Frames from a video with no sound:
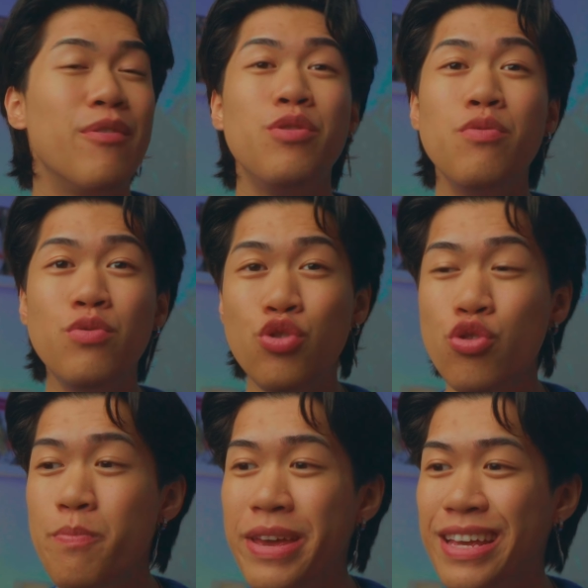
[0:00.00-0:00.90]

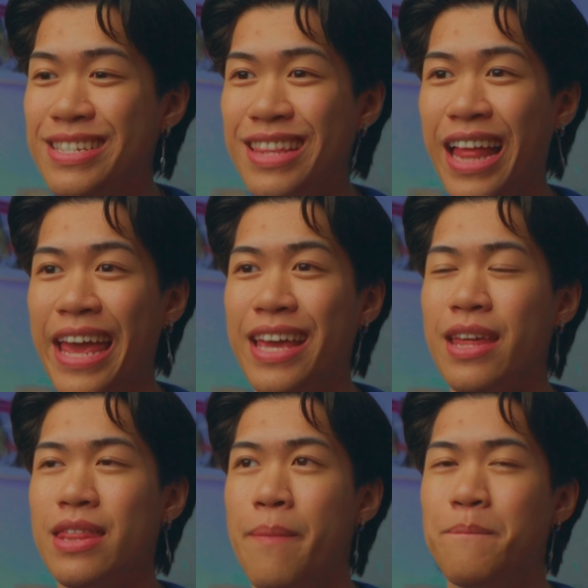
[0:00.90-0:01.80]
YouTube is
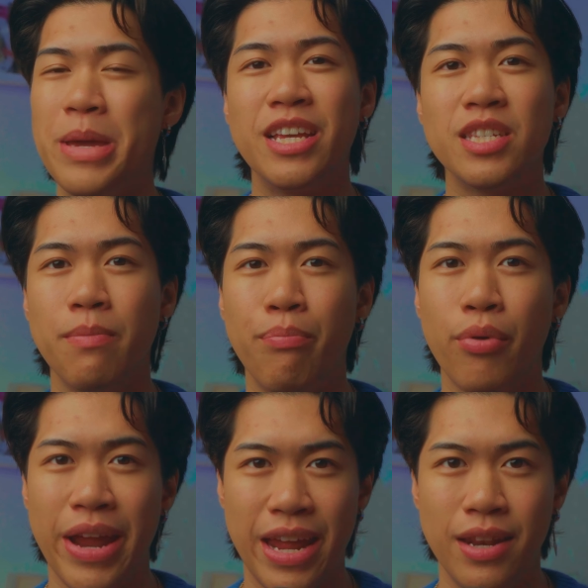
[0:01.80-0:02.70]
like the biggest
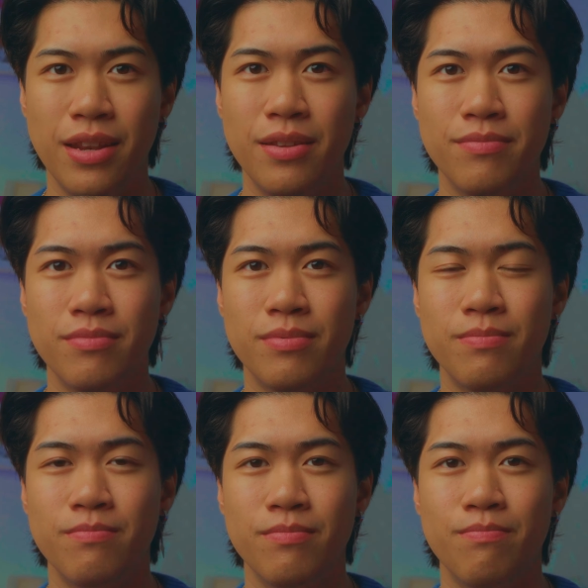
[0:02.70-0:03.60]
brain
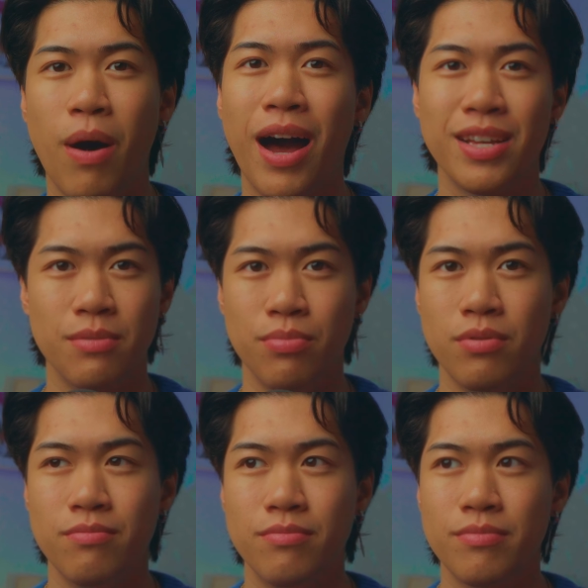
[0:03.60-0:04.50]

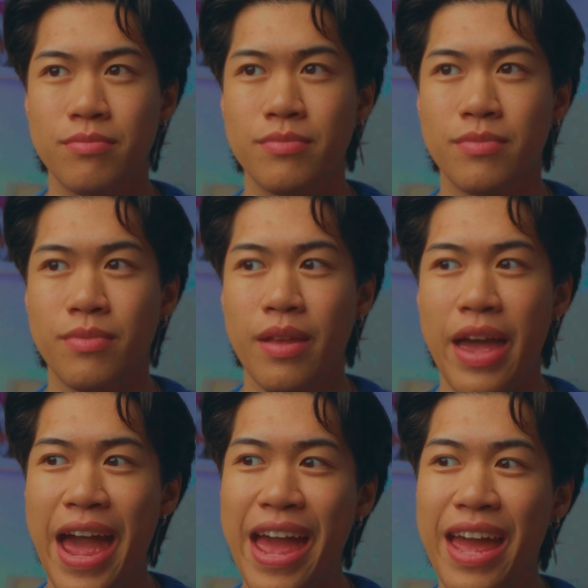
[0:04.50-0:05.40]
possible.
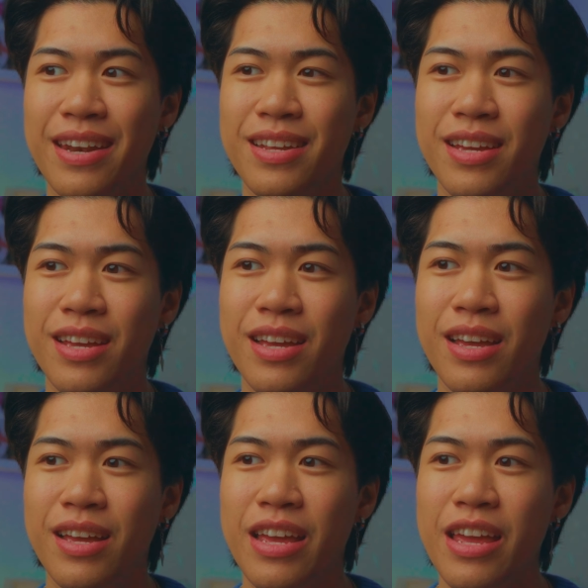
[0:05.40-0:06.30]
And
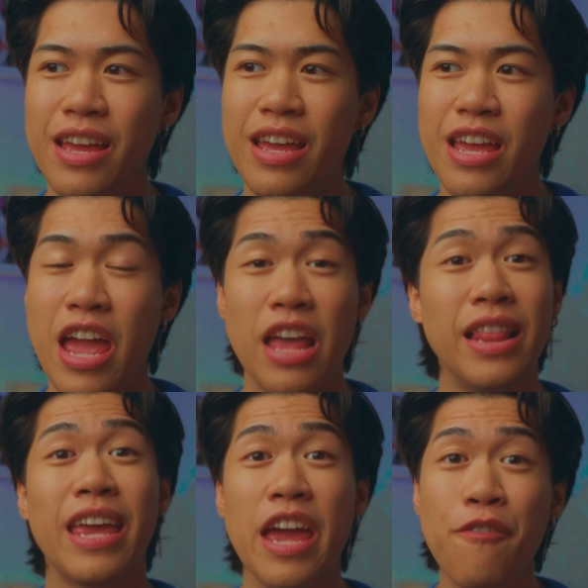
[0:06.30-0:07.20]

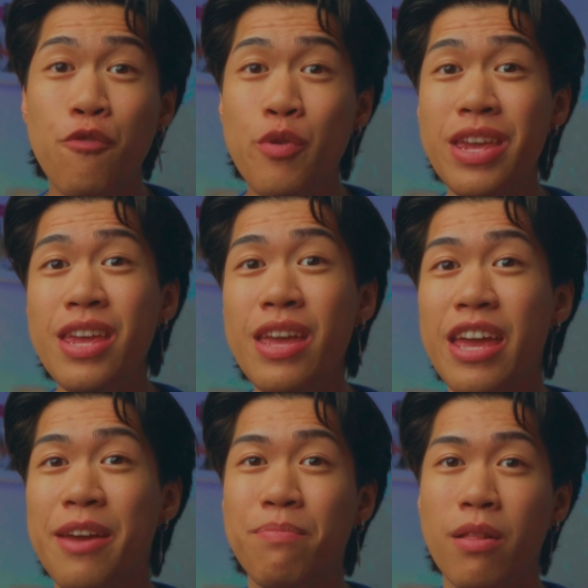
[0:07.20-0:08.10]
like, if we
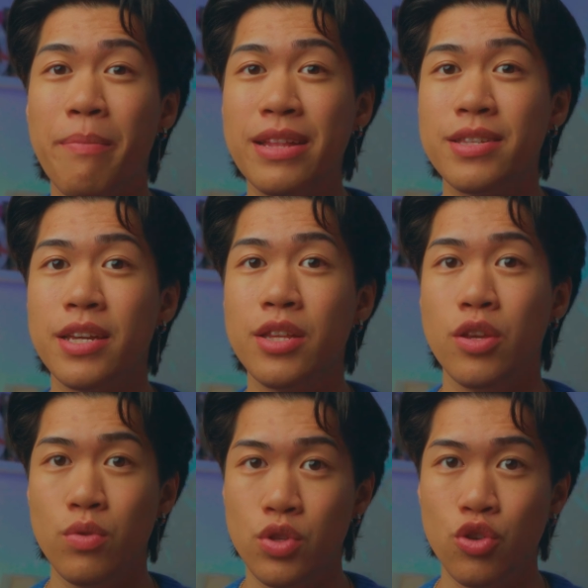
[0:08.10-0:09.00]
implemented
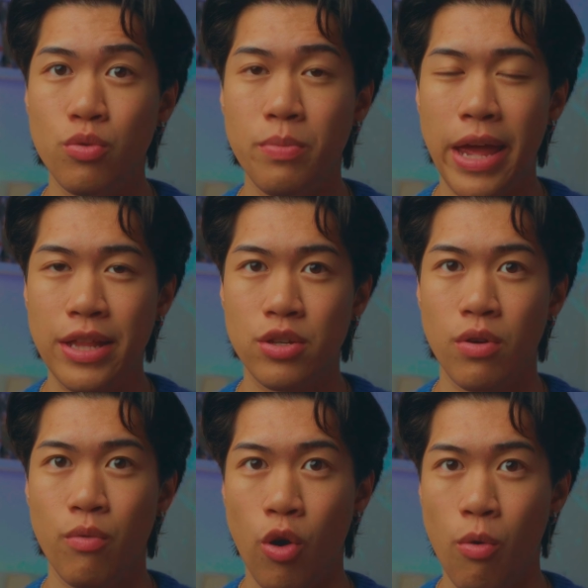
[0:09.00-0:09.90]
YouTube
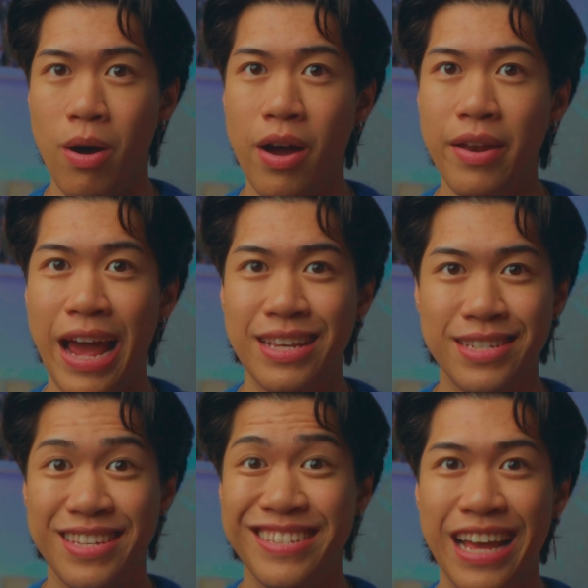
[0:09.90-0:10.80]
into a robot as
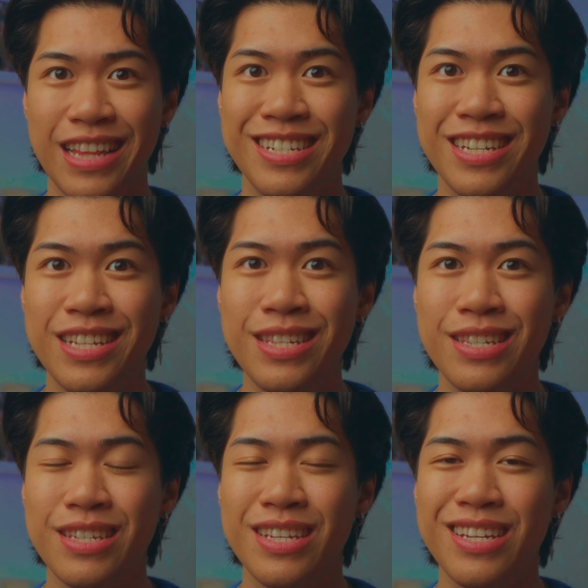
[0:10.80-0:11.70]
its intelligence,